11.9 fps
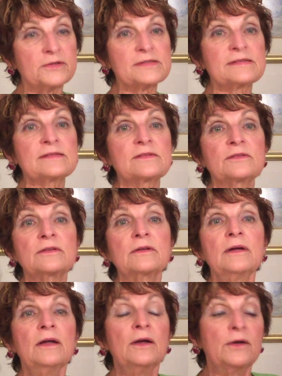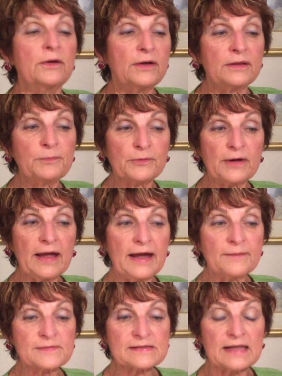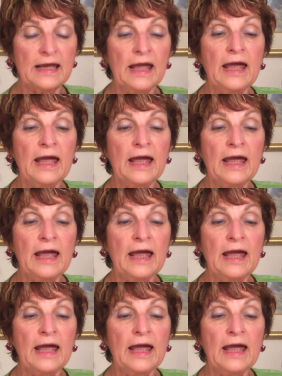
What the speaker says: or Sisterhood, perhaps